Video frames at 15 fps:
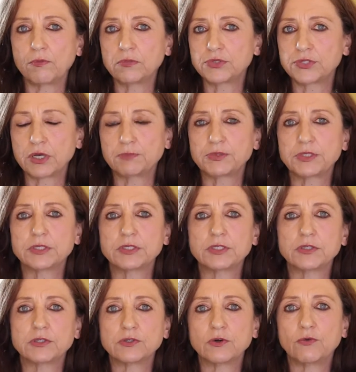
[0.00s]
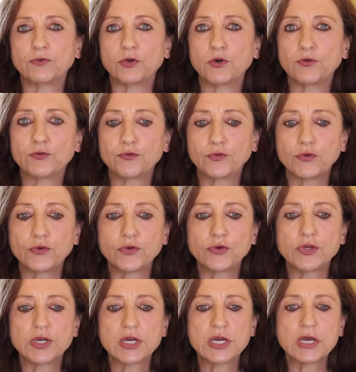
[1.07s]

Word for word: substances of your food.